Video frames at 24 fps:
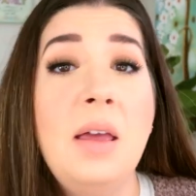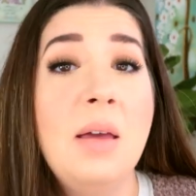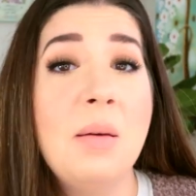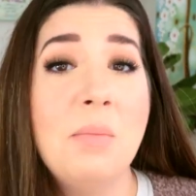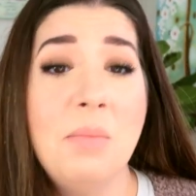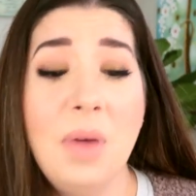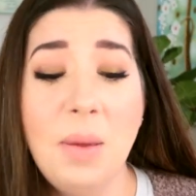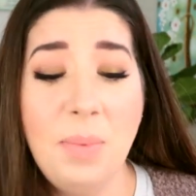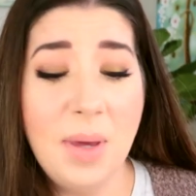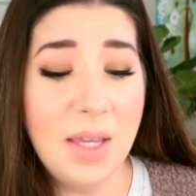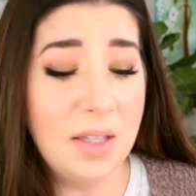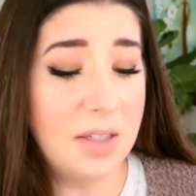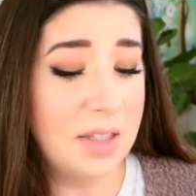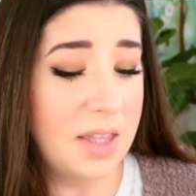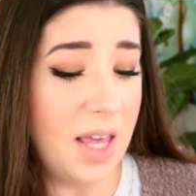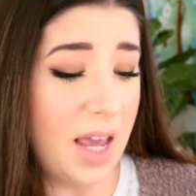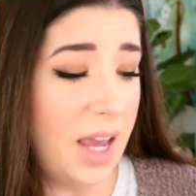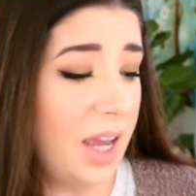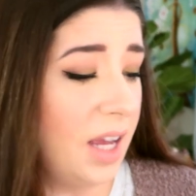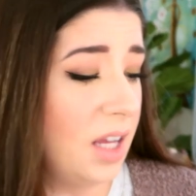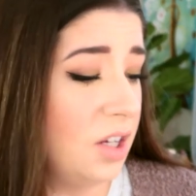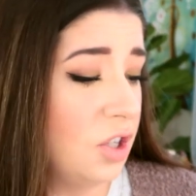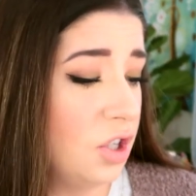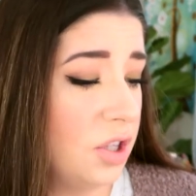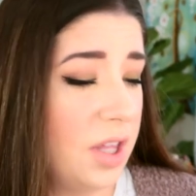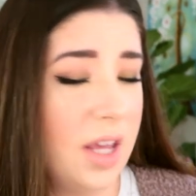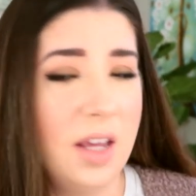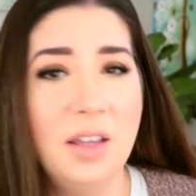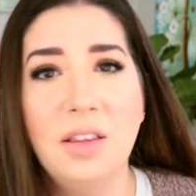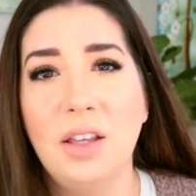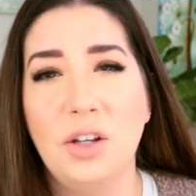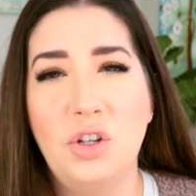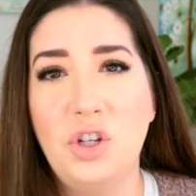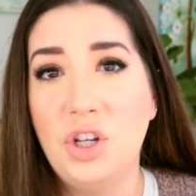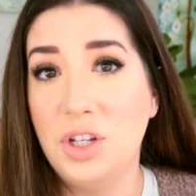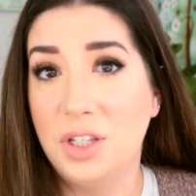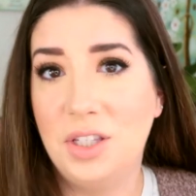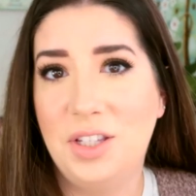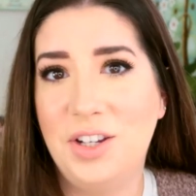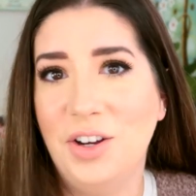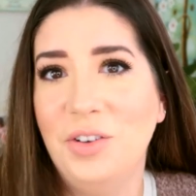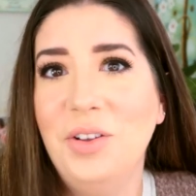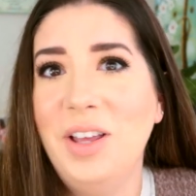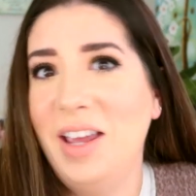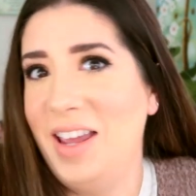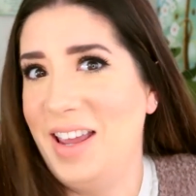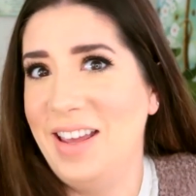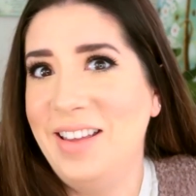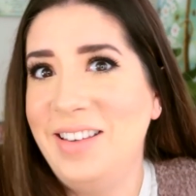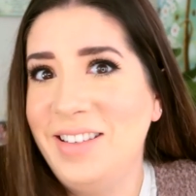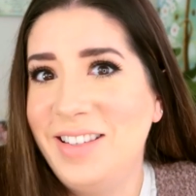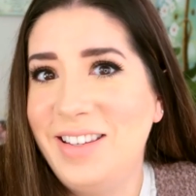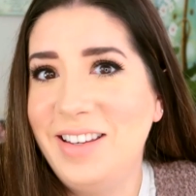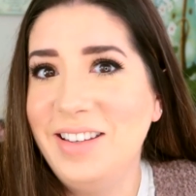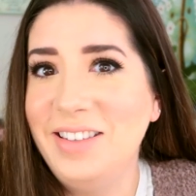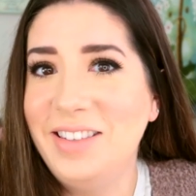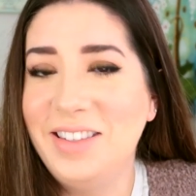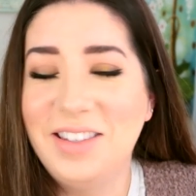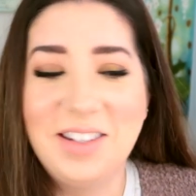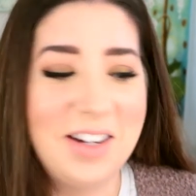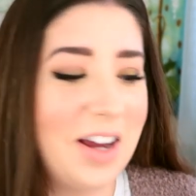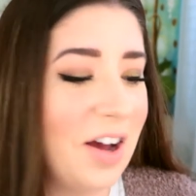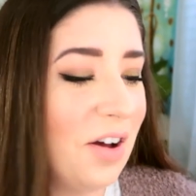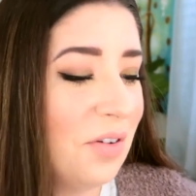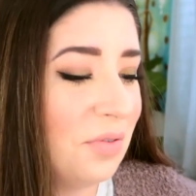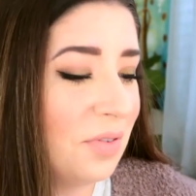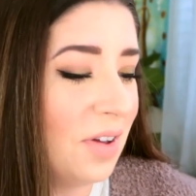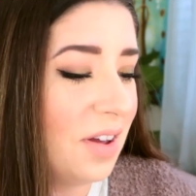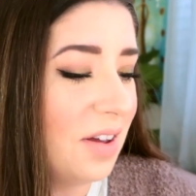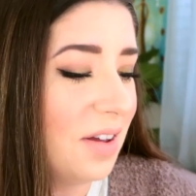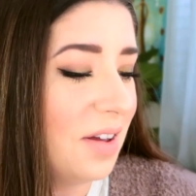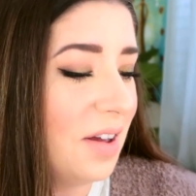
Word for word: Maybe it's the age thing, like she's still into stuff.